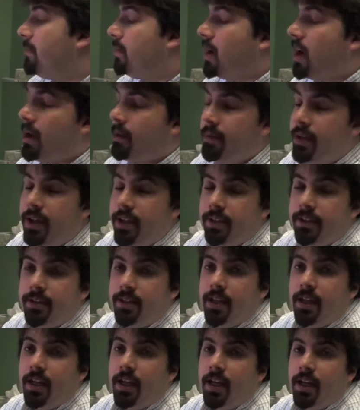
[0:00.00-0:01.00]
The problem
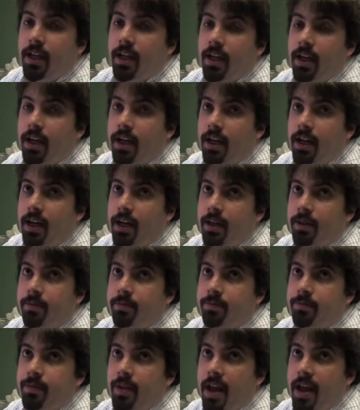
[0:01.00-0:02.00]
is,
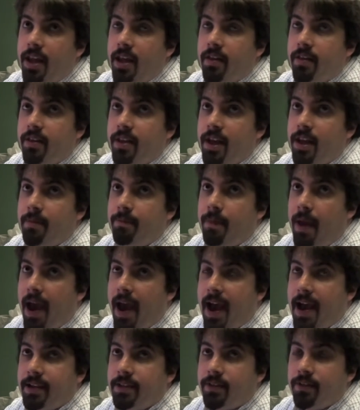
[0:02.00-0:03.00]
any of the data
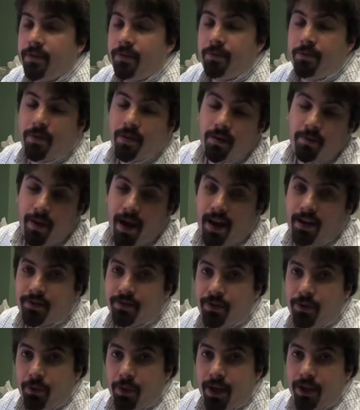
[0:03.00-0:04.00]
the
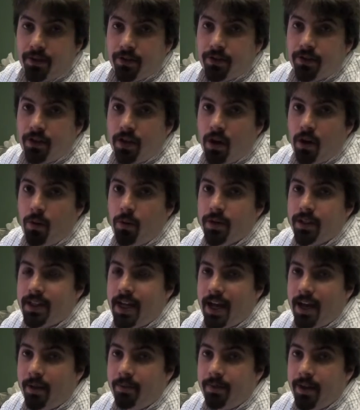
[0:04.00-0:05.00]
past few weeks or so was
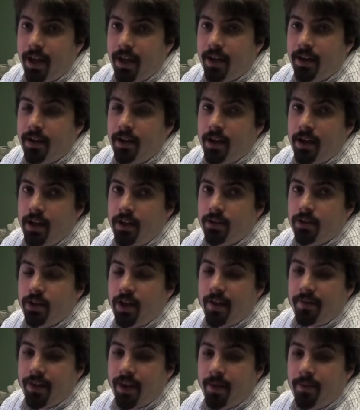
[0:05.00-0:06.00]
not updated. So
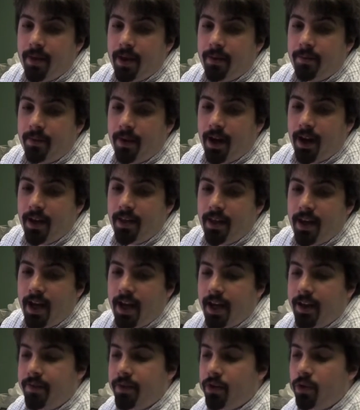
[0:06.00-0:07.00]
you have to keep that in mind,
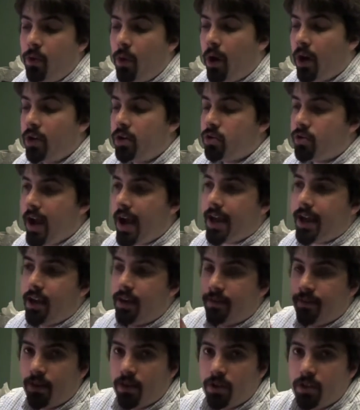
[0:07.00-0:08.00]
that if you are tracking
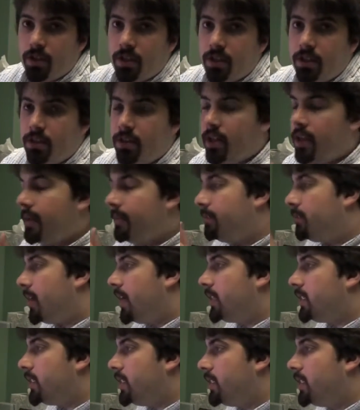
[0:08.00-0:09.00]
conversions,
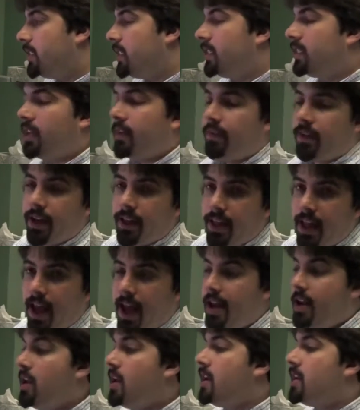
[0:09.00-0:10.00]
impressions, and stuff like
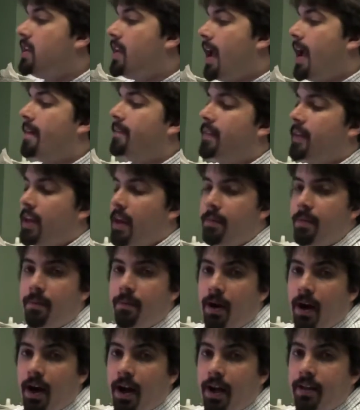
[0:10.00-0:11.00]
that, you have to keep
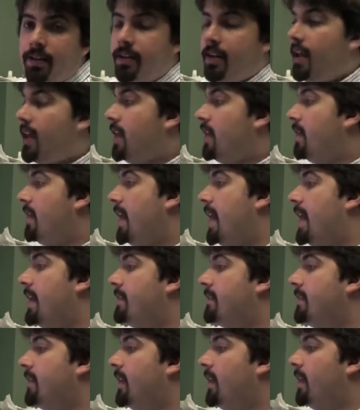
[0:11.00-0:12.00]
in mind
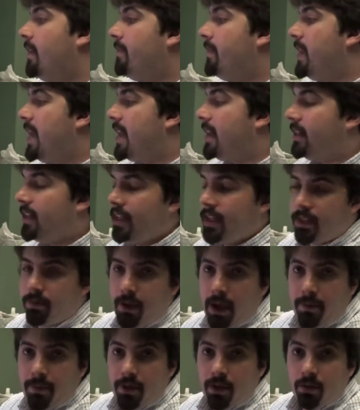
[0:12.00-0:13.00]
that the analytics
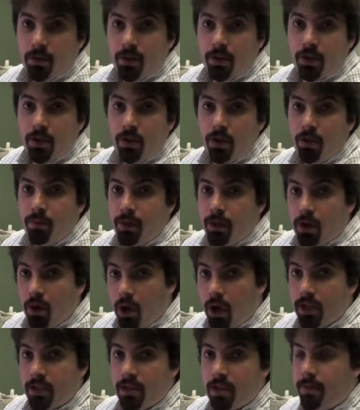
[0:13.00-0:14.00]
might be a little skewed
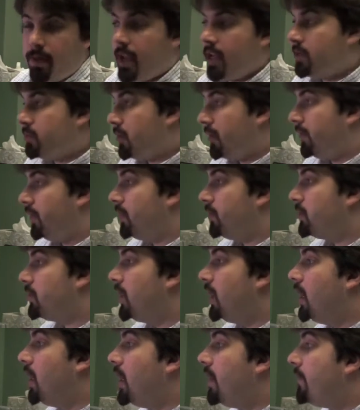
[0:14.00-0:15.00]
because of the page previews.
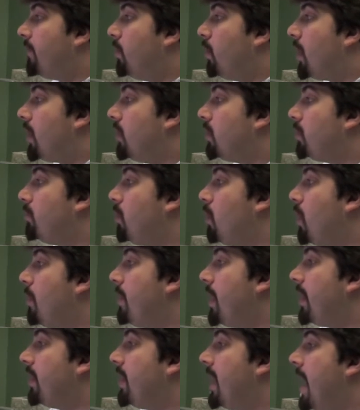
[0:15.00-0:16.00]
If you want to learn more
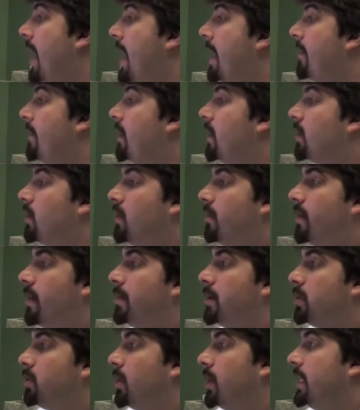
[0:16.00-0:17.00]
about that,
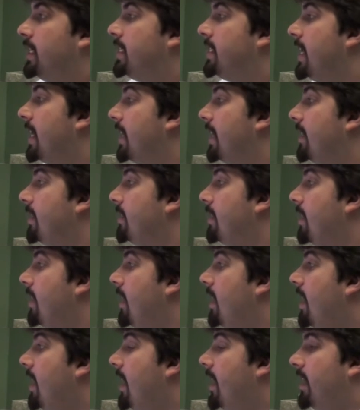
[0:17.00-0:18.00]
November 22nd
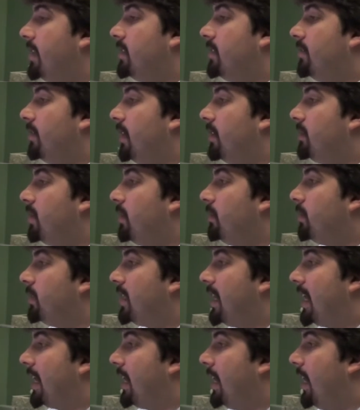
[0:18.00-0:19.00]
at
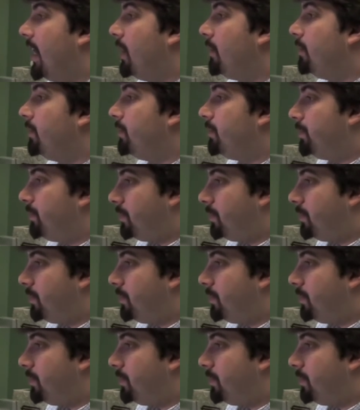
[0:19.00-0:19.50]
seroundtable.com.